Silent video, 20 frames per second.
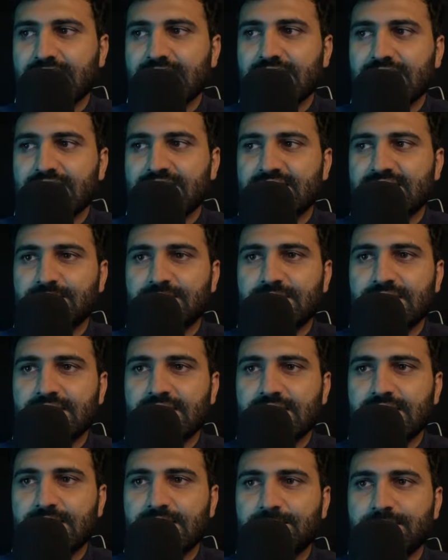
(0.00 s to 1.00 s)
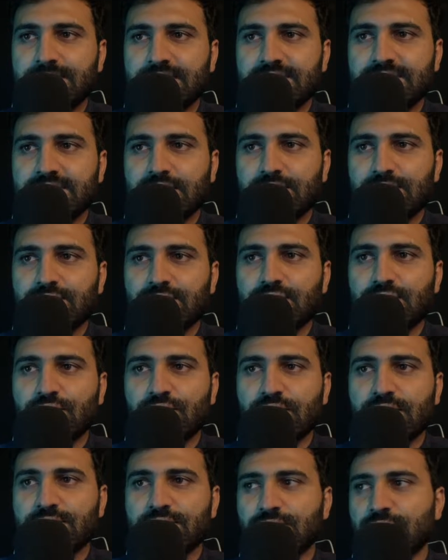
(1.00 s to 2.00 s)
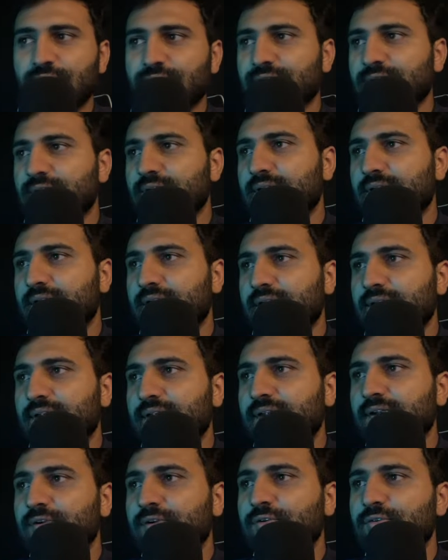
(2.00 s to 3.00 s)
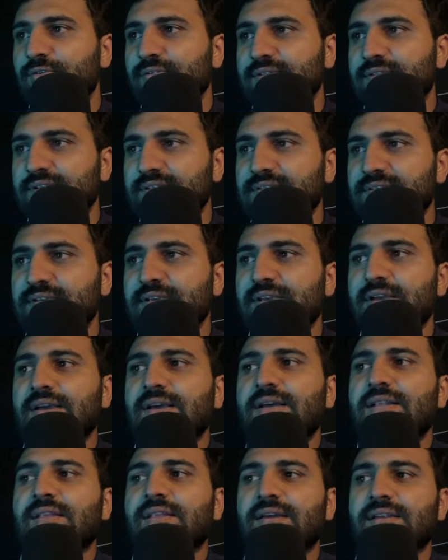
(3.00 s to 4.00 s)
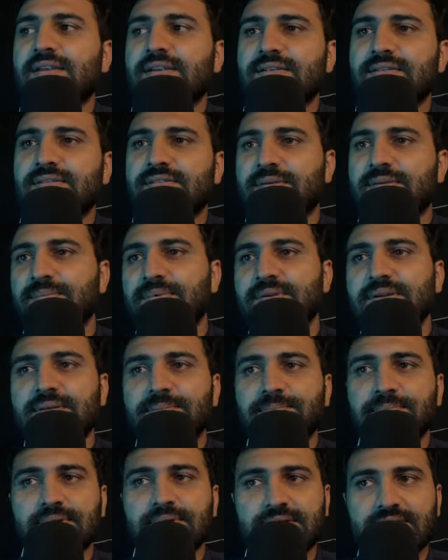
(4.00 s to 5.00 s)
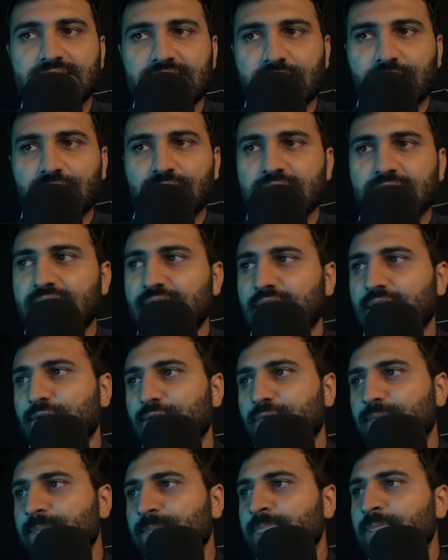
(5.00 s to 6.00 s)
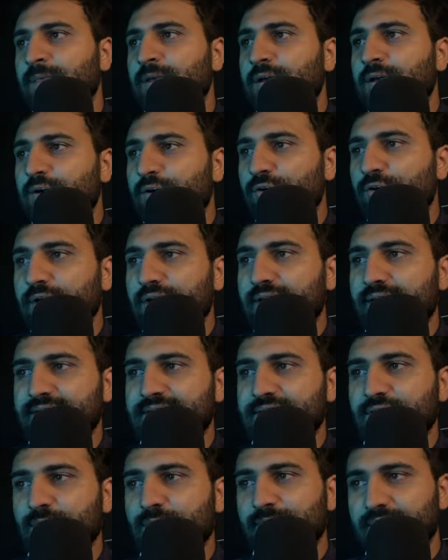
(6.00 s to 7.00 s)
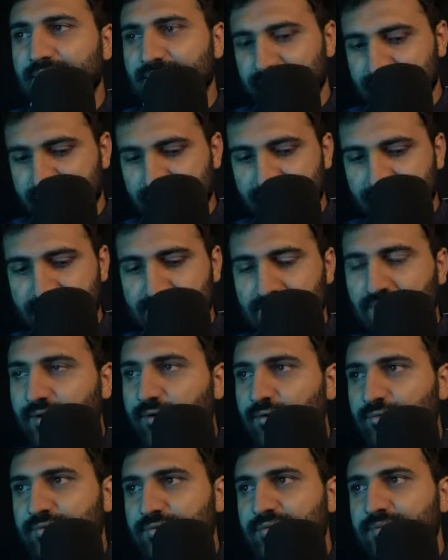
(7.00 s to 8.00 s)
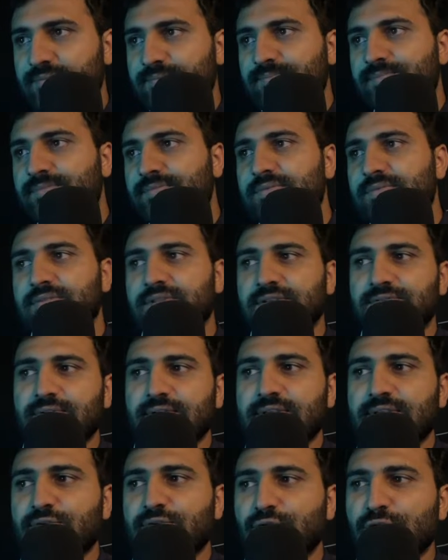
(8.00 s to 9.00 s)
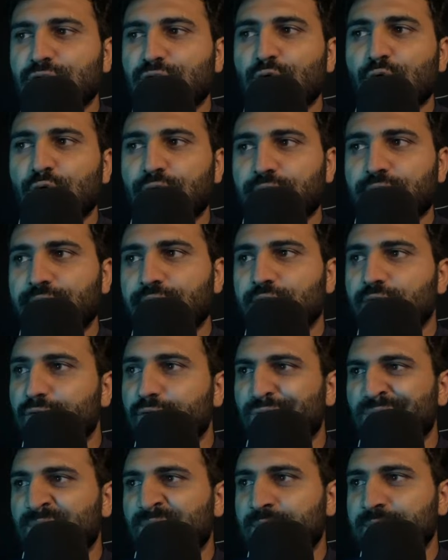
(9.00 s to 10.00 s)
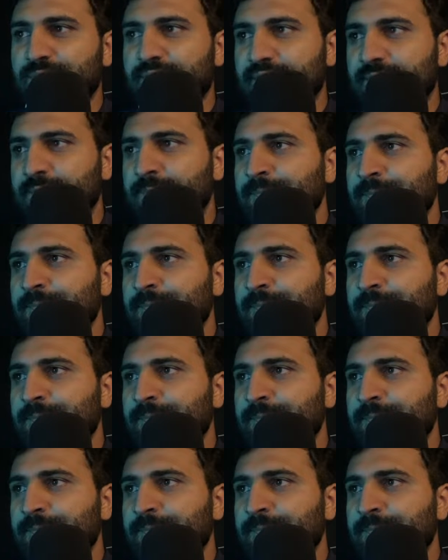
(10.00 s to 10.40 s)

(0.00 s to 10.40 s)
it simply prints out okay resolve, and here on this line it's simply printing out hello. Okay, let's comment it out. This was a quick overview of promises.